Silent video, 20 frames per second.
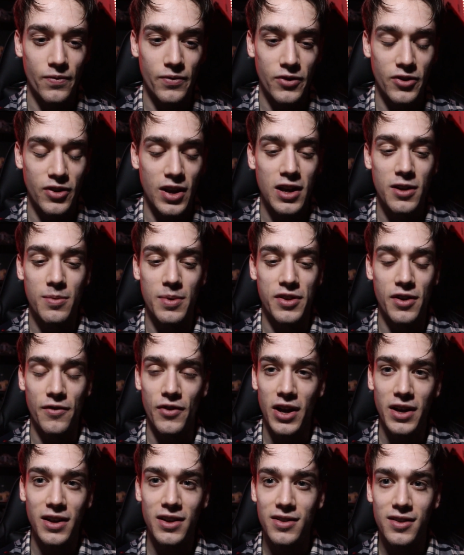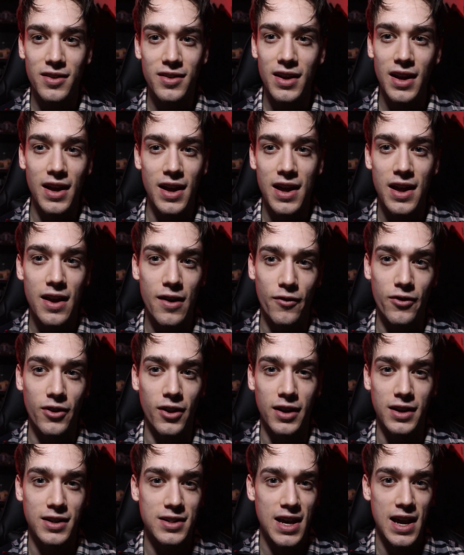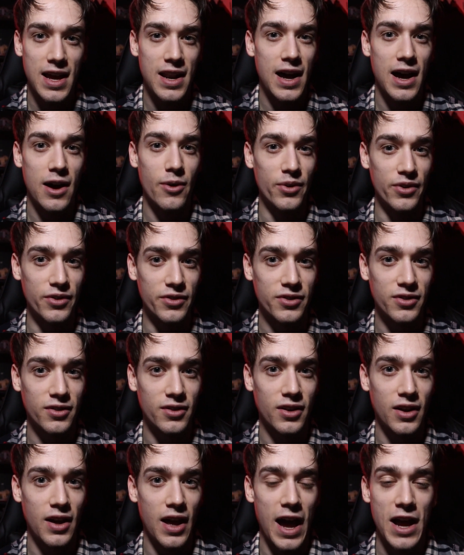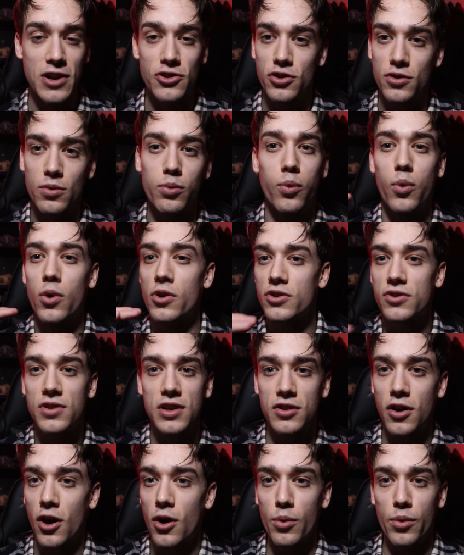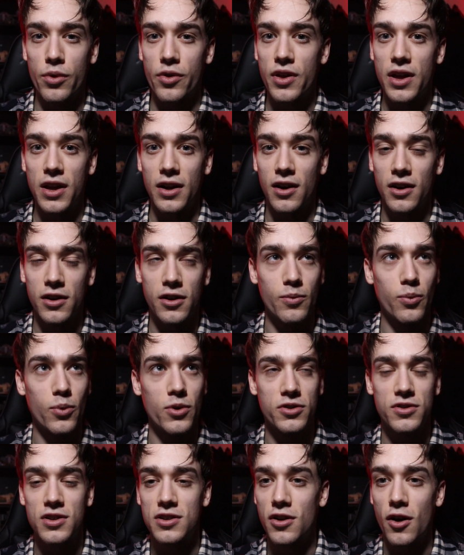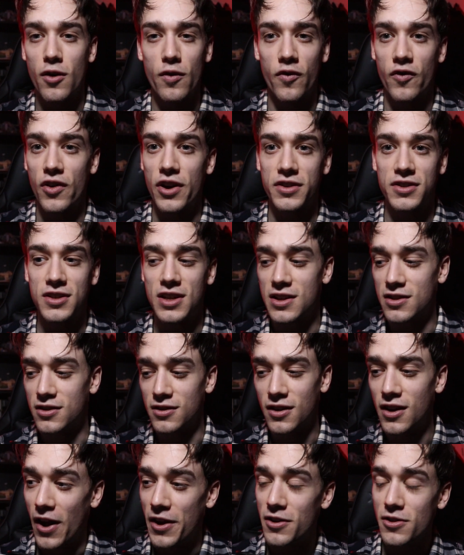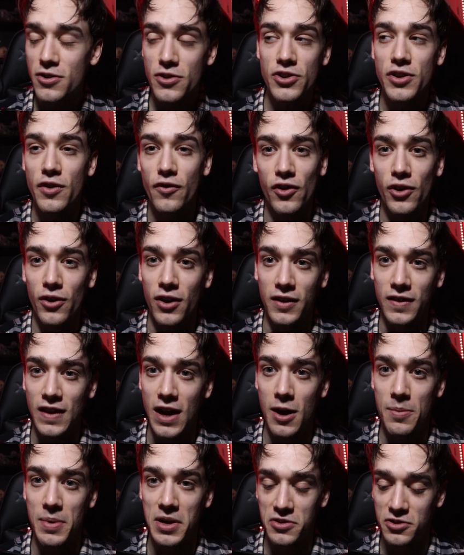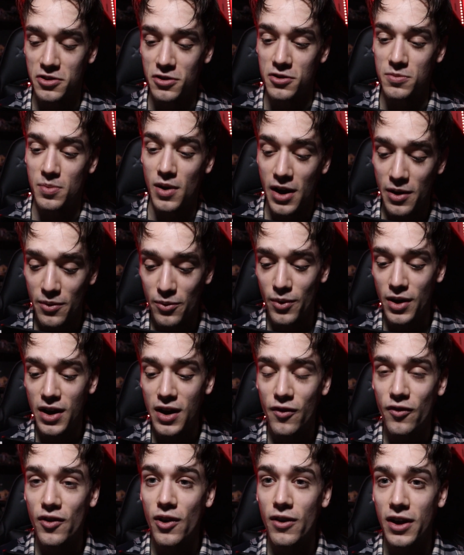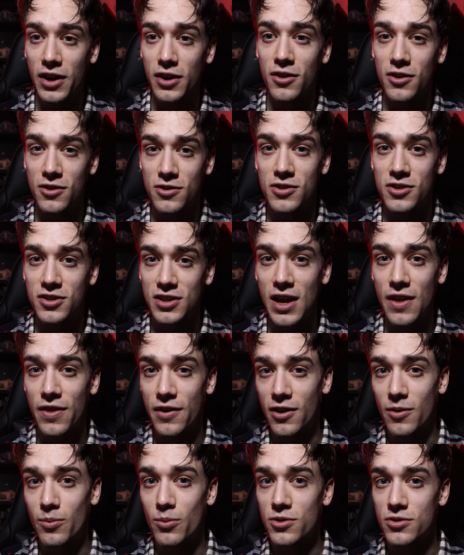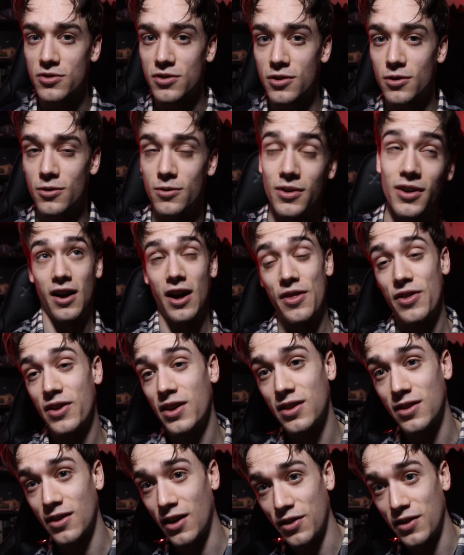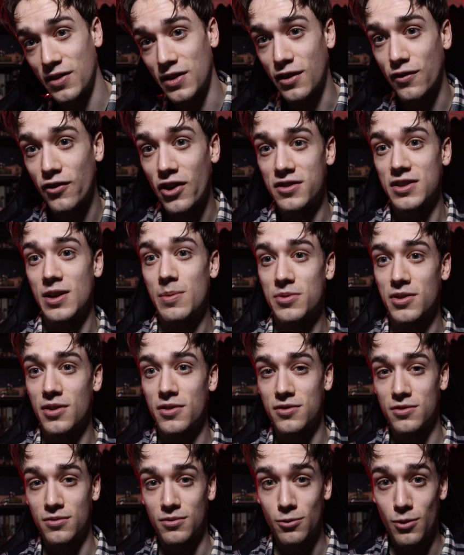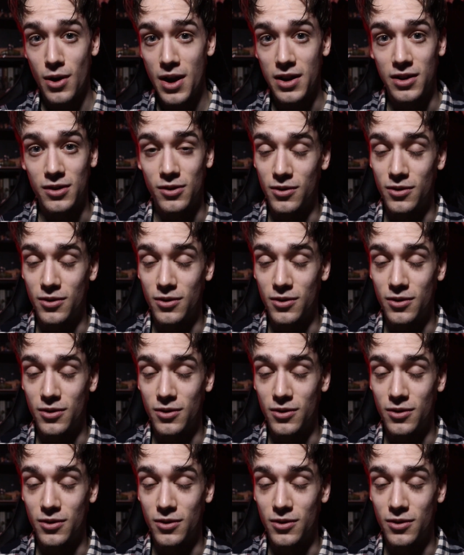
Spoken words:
saying to myself, I could sit here for like 10 hours and just watch this whole thing. I could watch this whole first season. I don't usually feel like that about shows, but I really felt I could have just sat there and watched it all. I think this first episode's great,